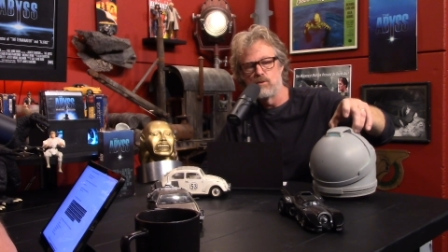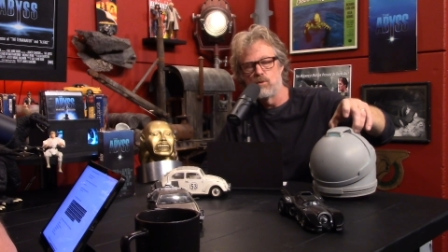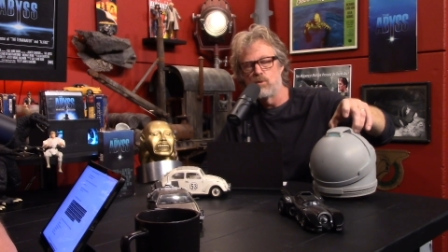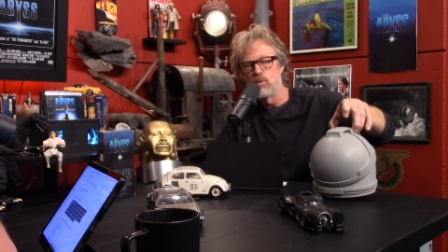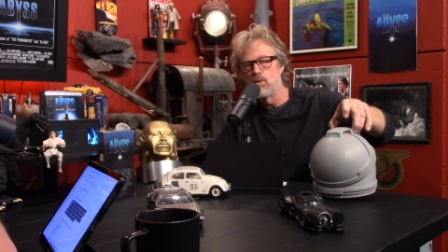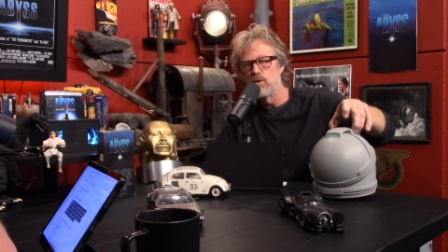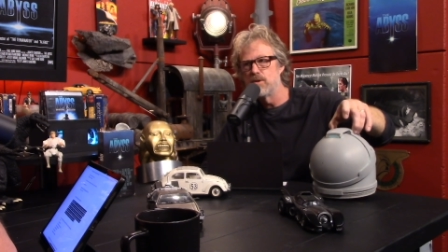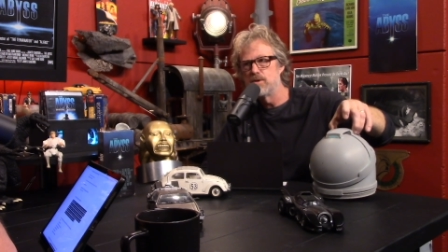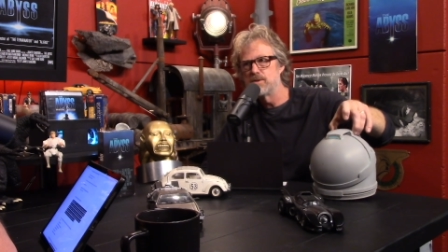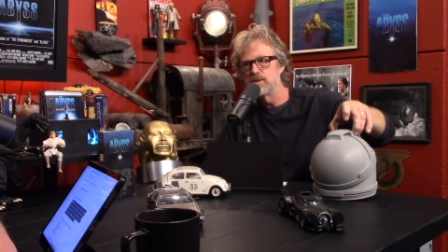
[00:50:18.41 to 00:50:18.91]

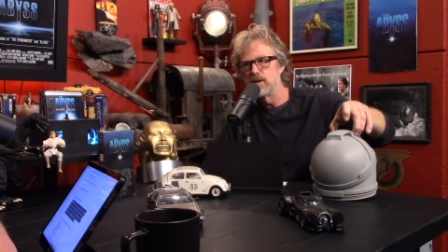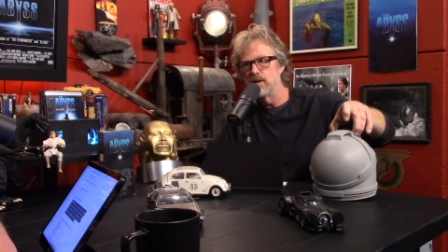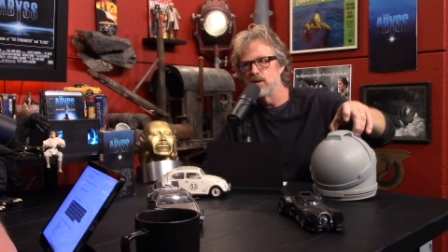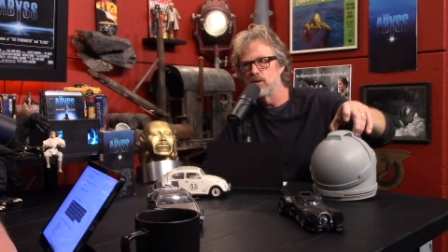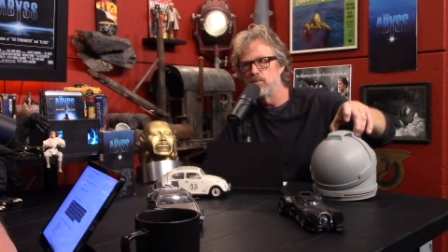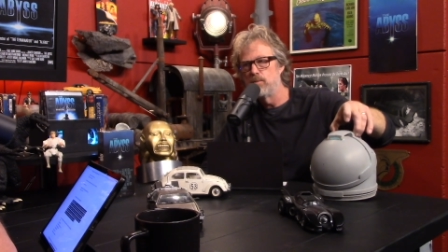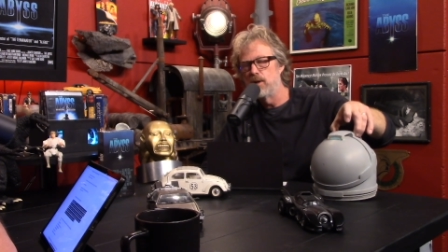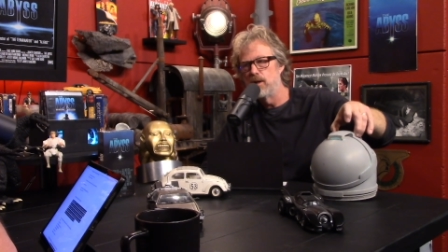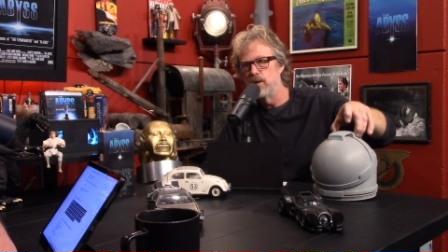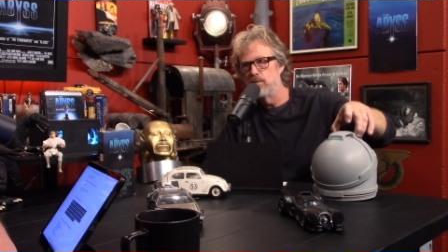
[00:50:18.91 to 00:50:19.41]
quarter
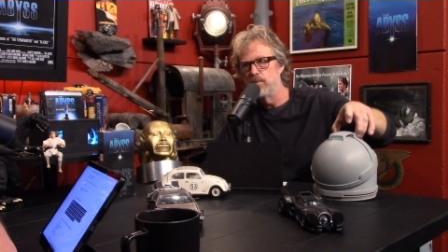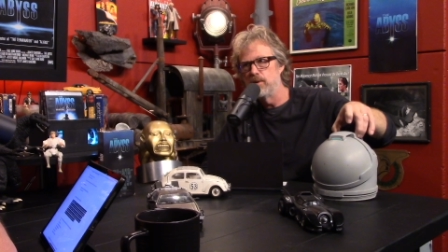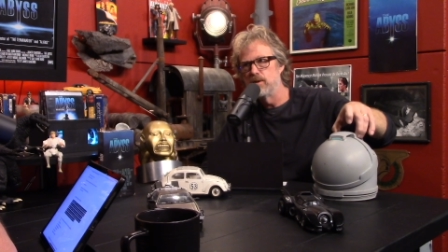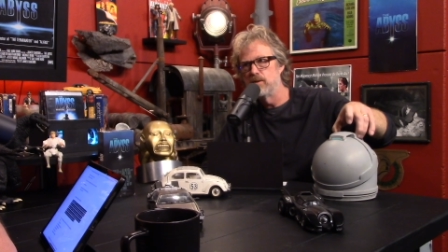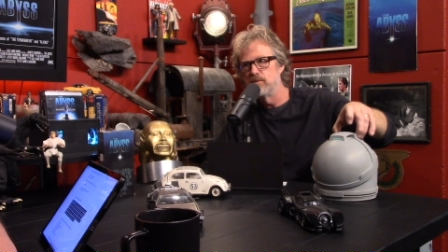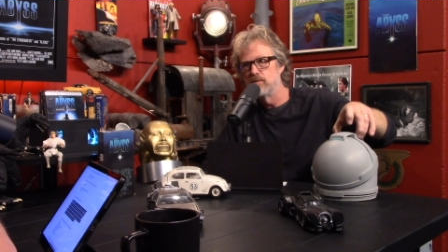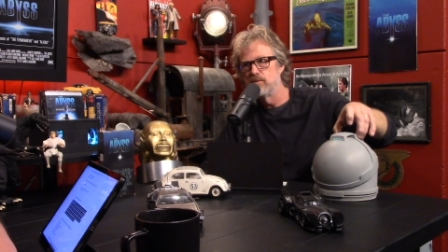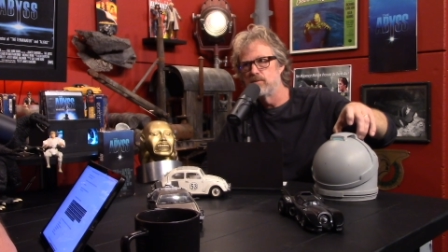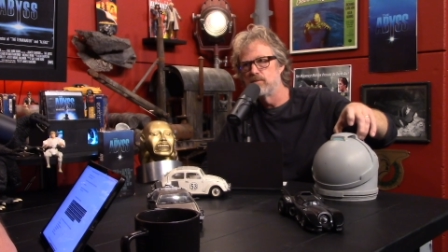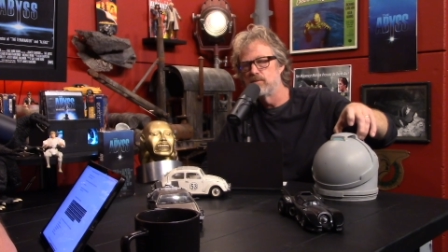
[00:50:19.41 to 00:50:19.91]
scale puppet,
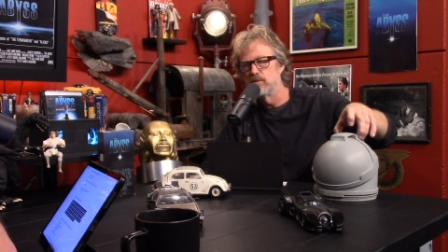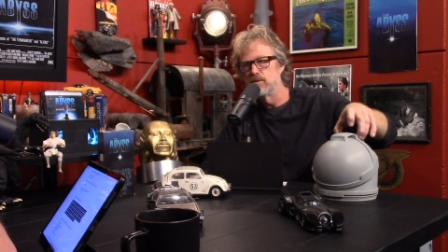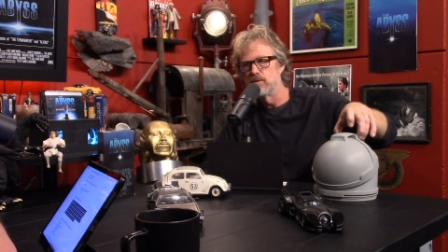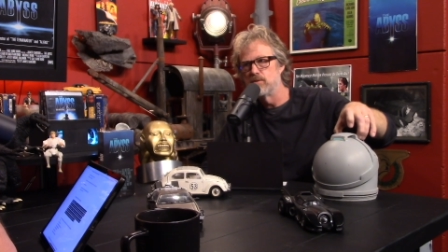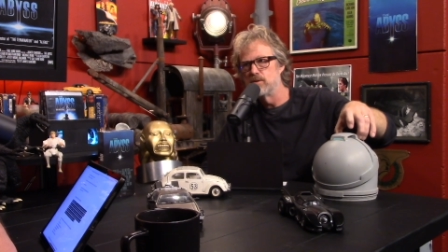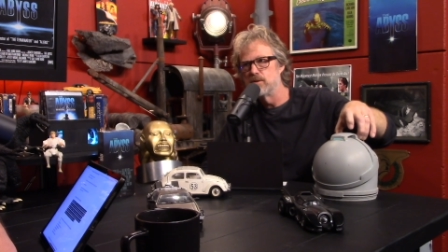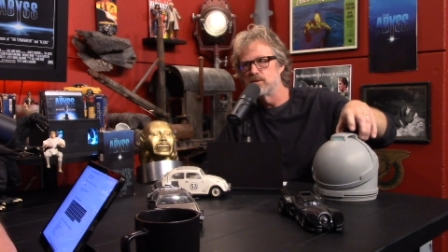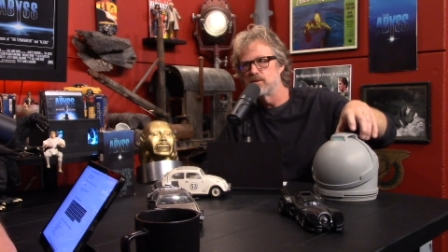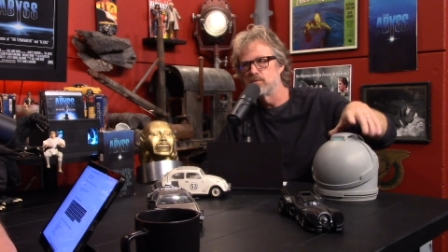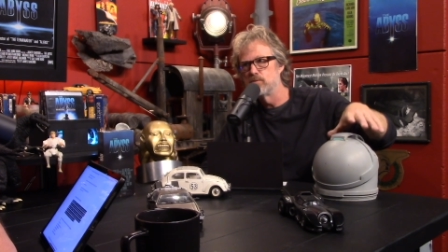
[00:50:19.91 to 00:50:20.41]
so
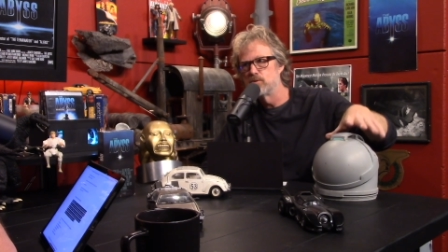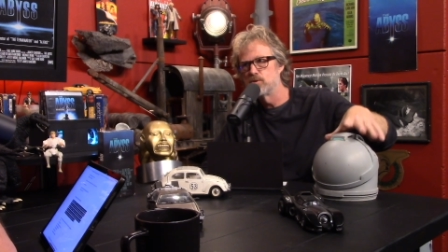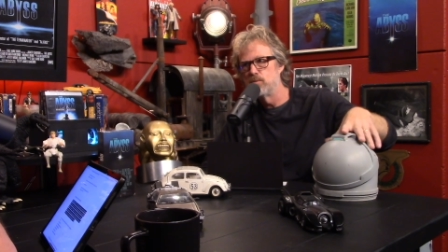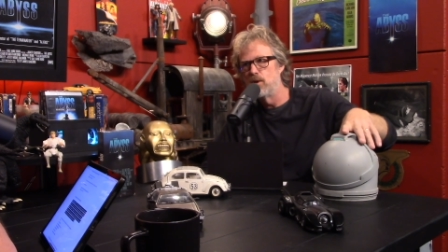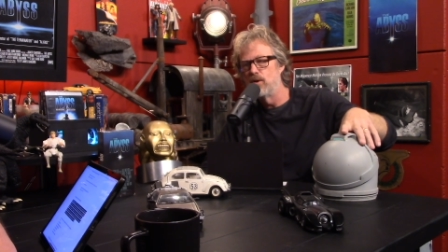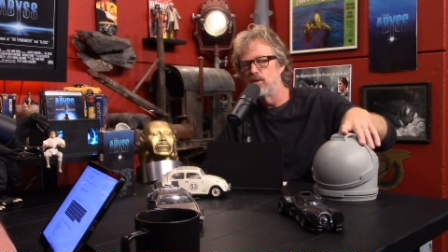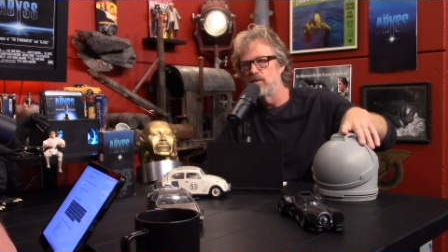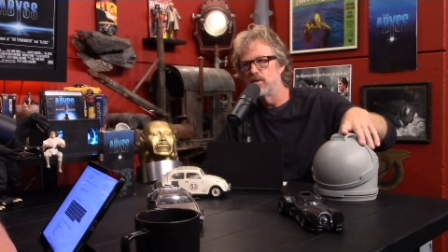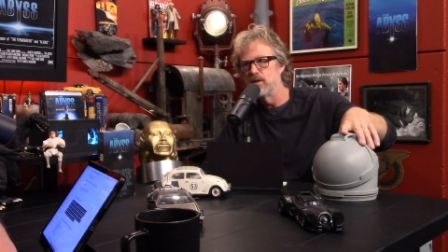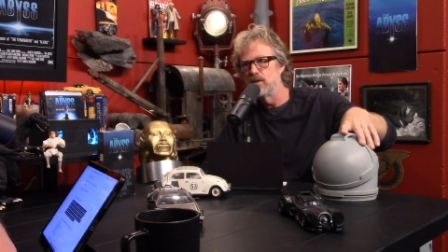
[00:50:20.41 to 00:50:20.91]
just
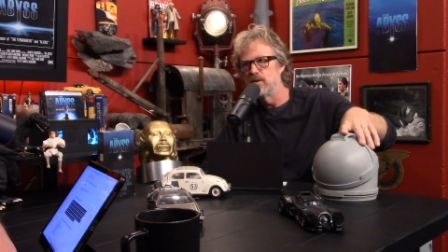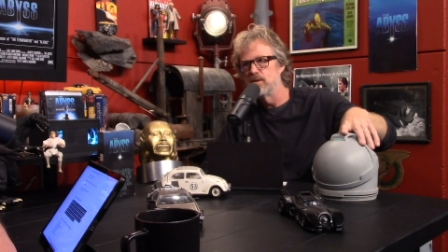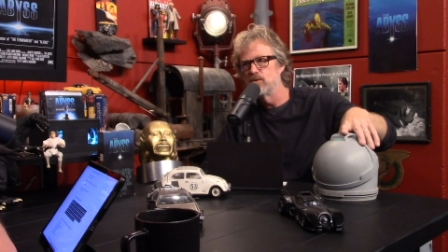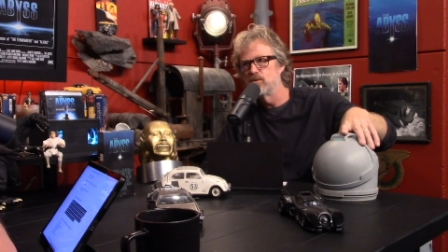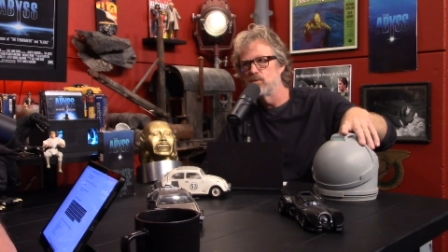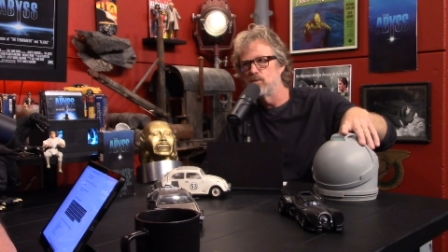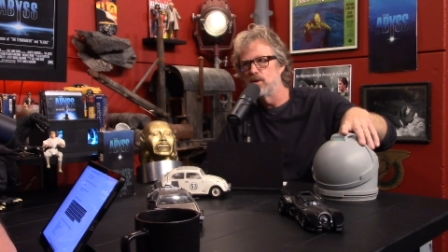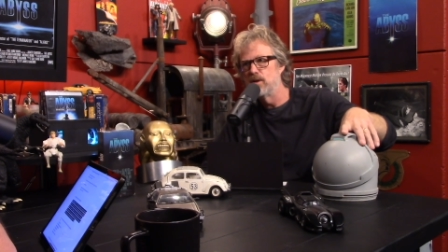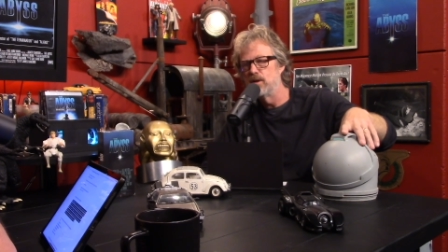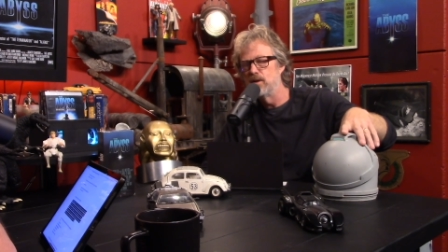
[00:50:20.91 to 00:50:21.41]
smaller than
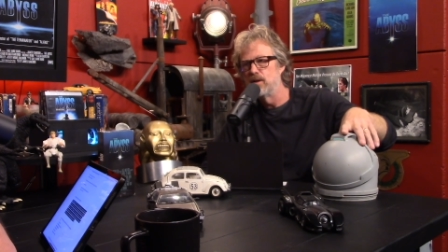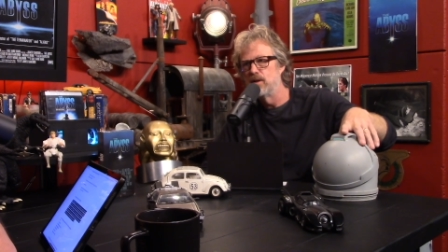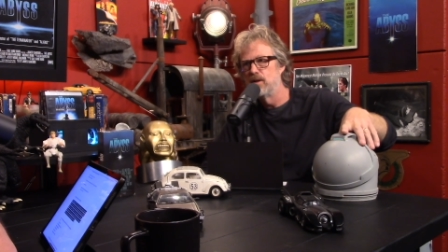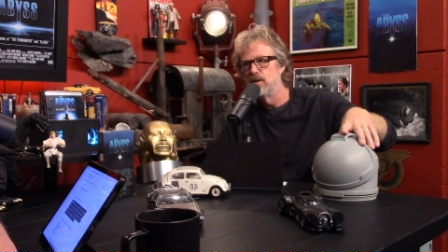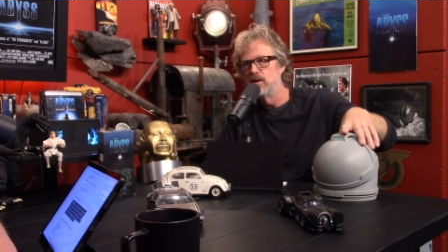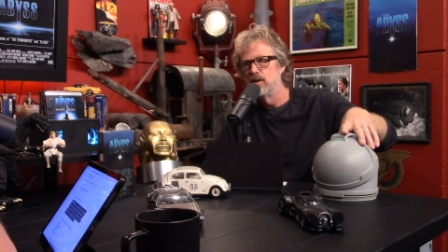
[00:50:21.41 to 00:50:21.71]
this one,